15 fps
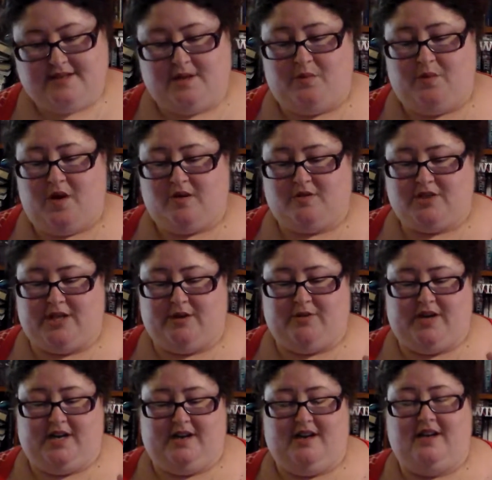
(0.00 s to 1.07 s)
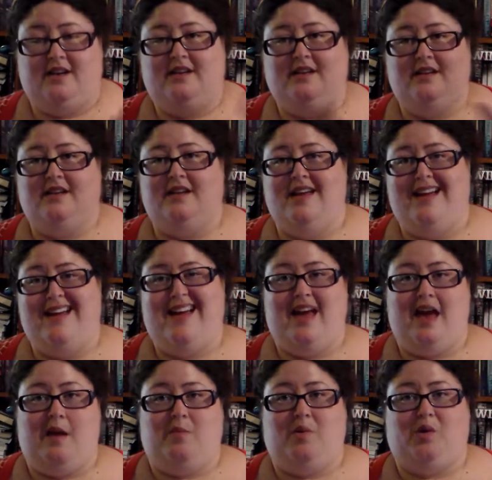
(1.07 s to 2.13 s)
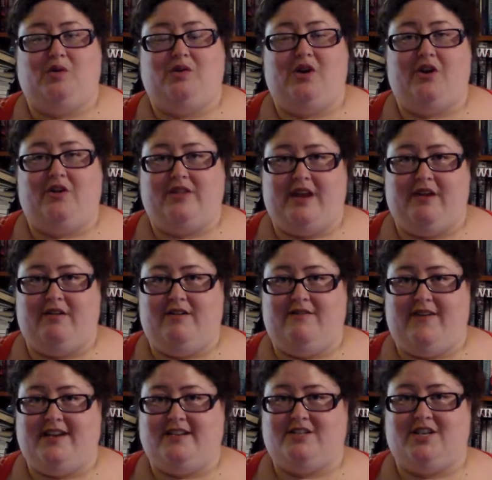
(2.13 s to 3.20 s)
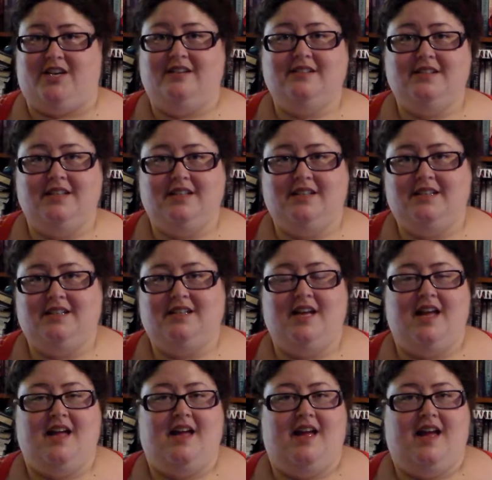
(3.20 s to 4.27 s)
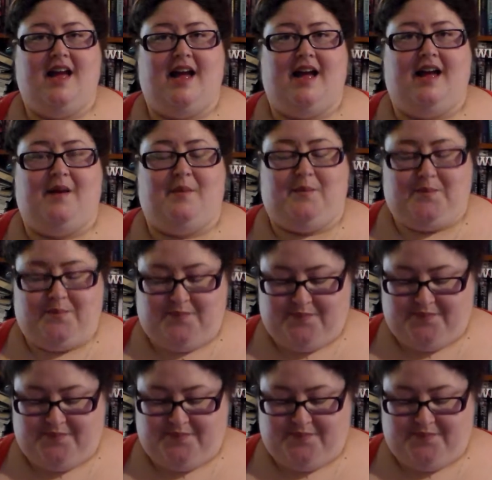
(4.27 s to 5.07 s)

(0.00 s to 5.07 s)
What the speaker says: So while Sheldon and Paul are on their adventure, I